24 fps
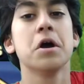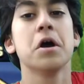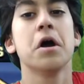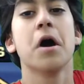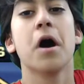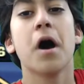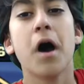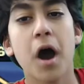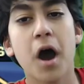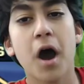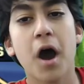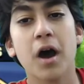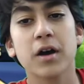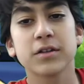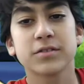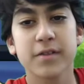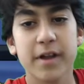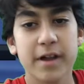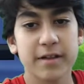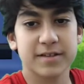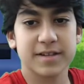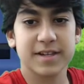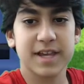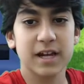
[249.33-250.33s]
So
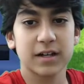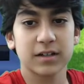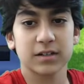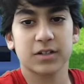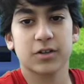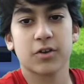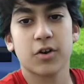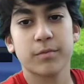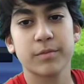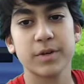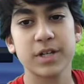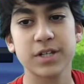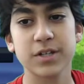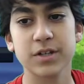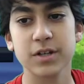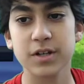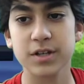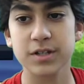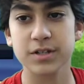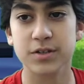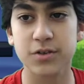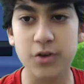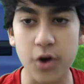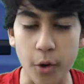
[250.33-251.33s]
now Skeleton Army
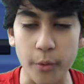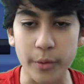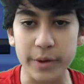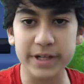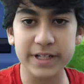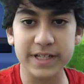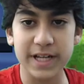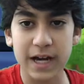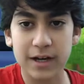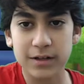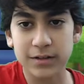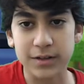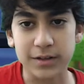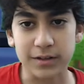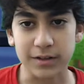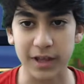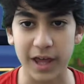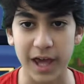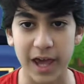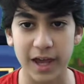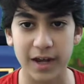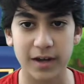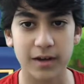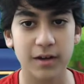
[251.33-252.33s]
is going down the
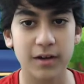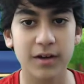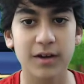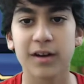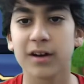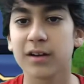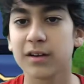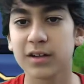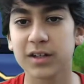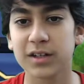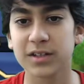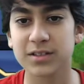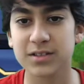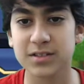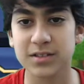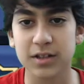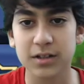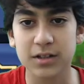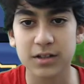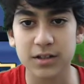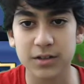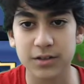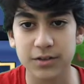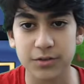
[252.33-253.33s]
lane. It's
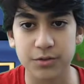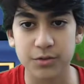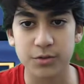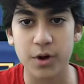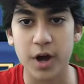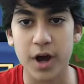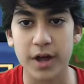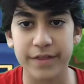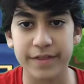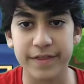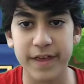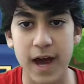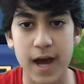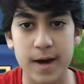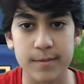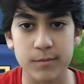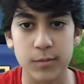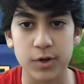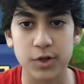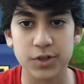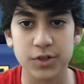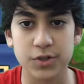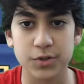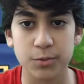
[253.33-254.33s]
not gonna do that
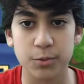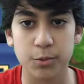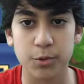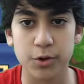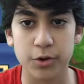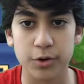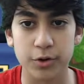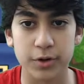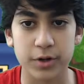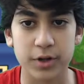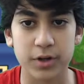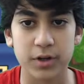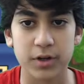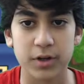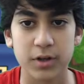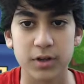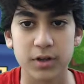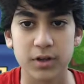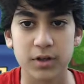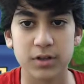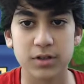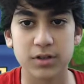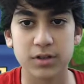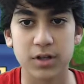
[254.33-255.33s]
much work.
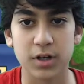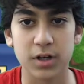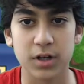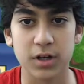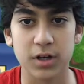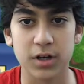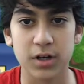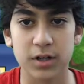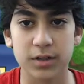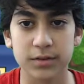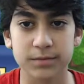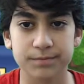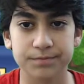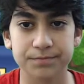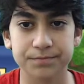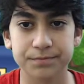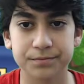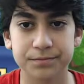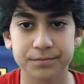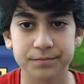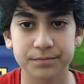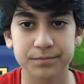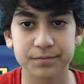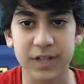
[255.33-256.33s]
Yeah.
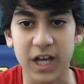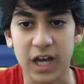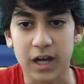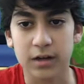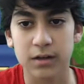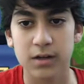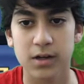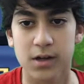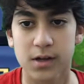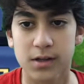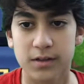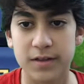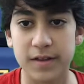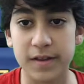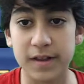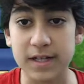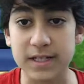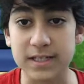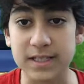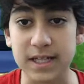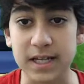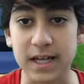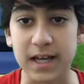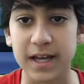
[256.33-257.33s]
The thing
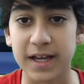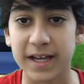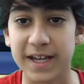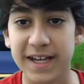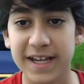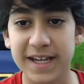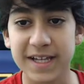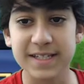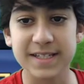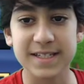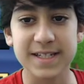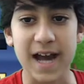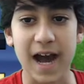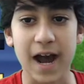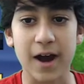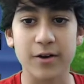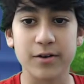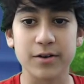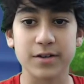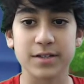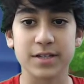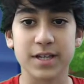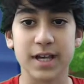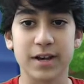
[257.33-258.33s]
is, like, his
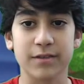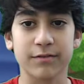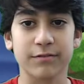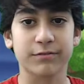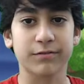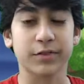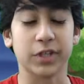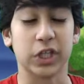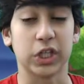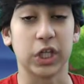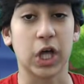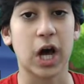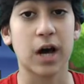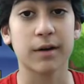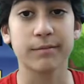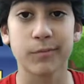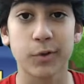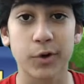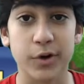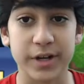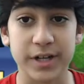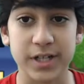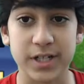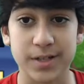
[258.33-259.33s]
towers have a lot
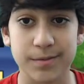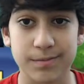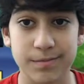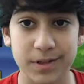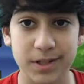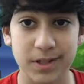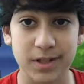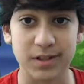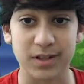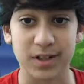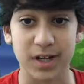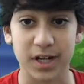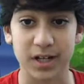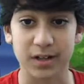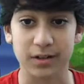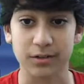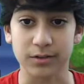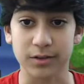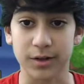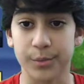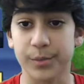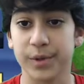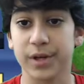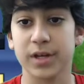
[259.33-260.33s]
more HP than I
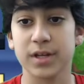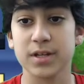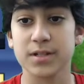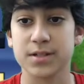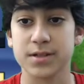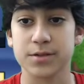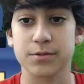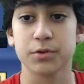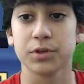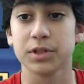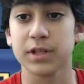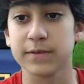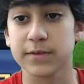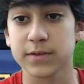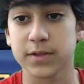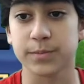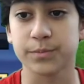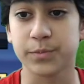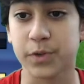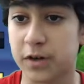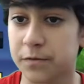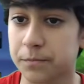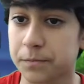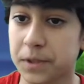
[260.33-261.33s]
do. I mean, he's 3 levels
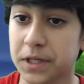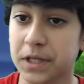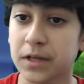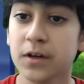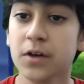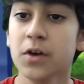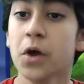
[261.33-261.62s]
above me.